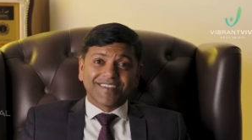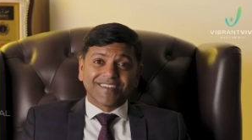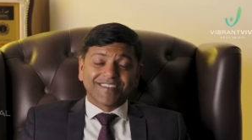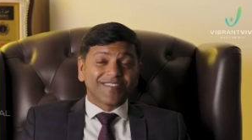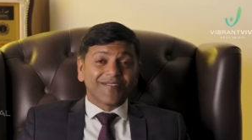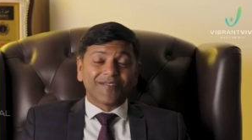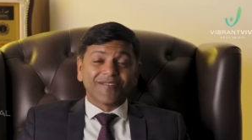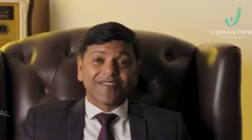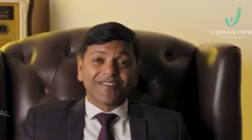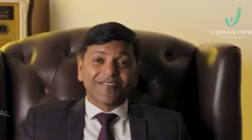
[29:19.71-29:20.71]
So,
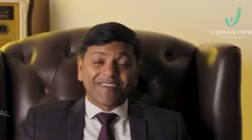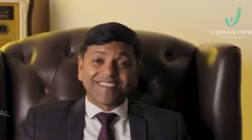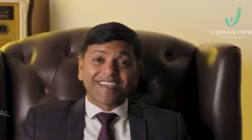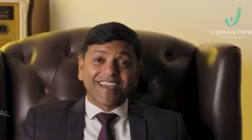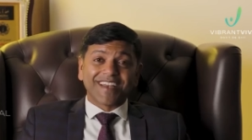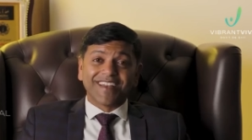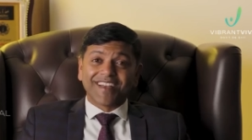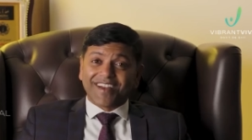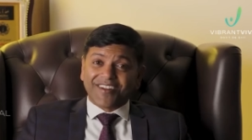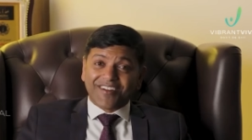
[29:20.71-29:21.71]
once again,
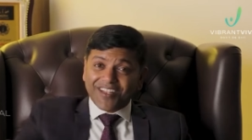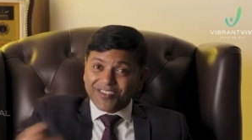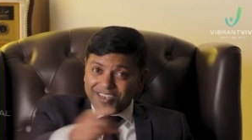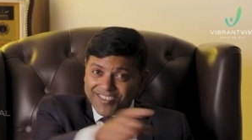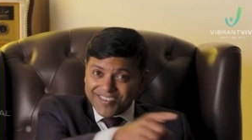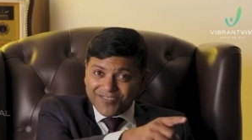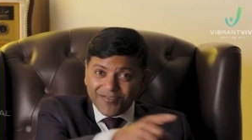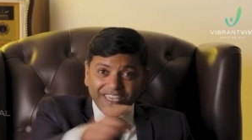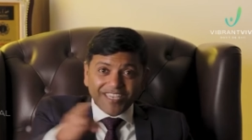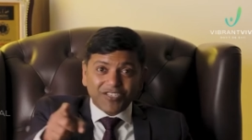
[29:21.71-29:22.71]
congratulations
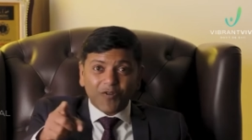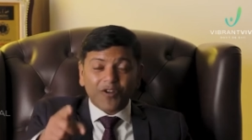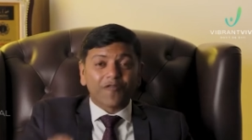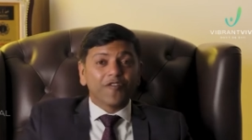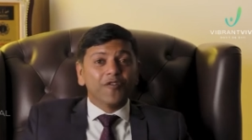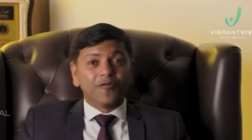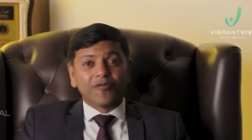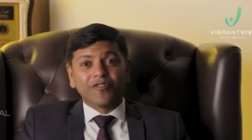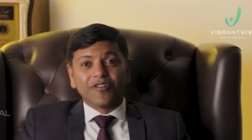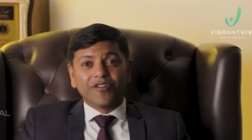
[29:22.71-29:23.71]
to each one of you
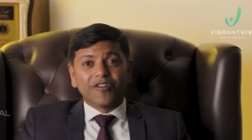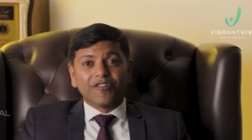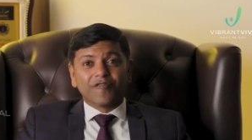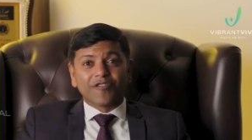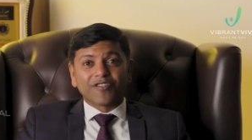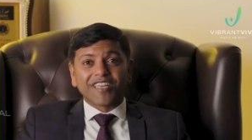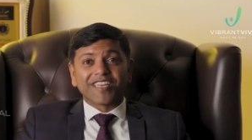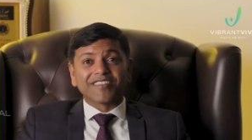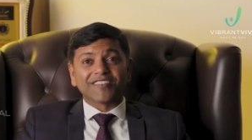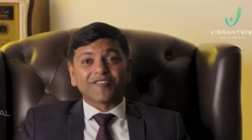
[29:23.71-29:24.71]
for
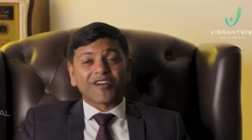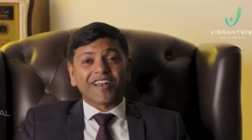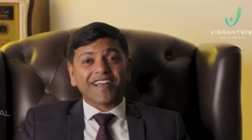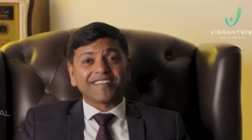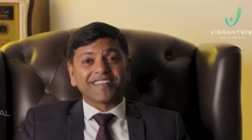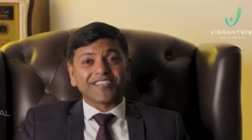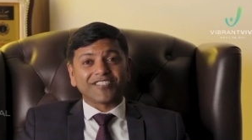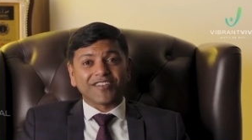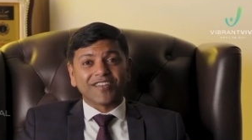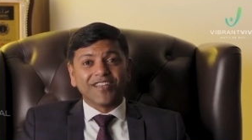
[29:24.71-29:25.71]
taking this
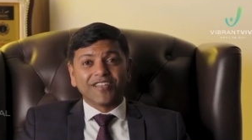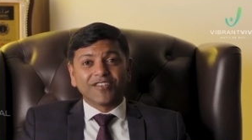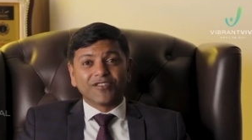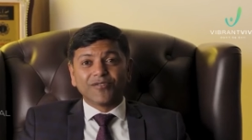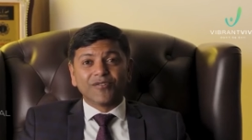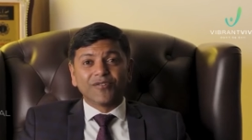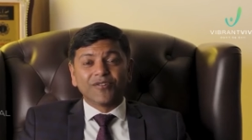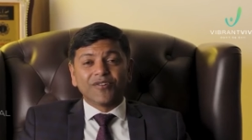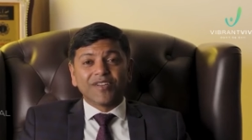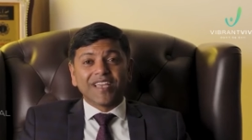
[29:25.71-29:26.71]
organization to
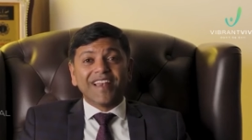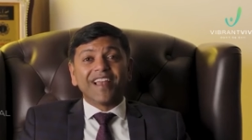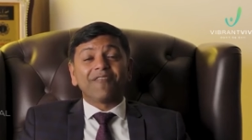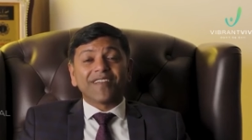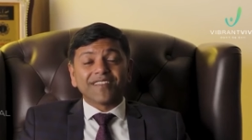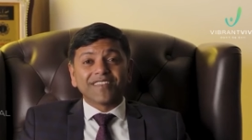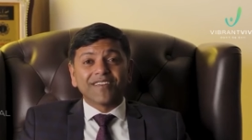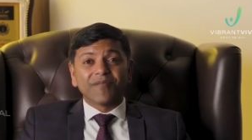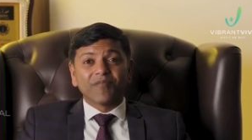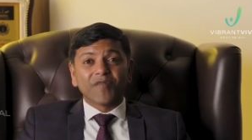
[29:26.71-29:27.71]
11th
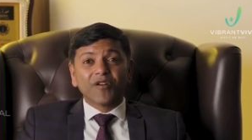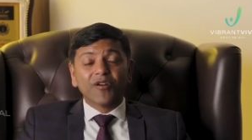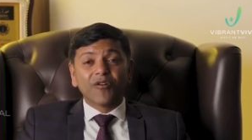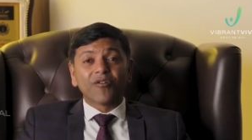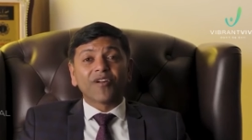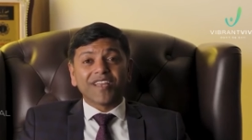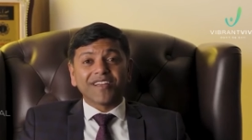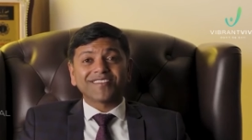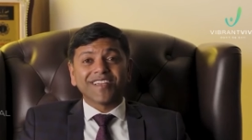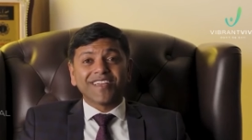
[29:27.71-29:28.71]

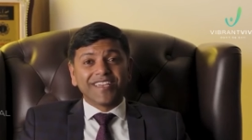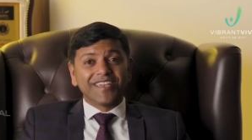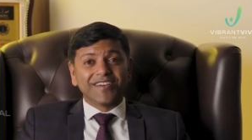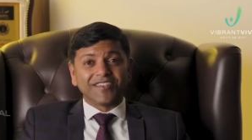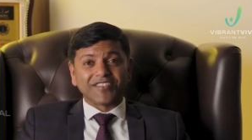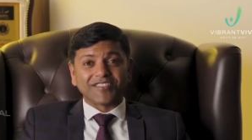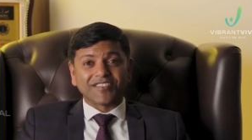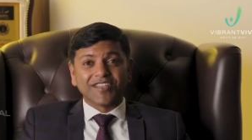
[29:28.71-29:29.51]
glorious years.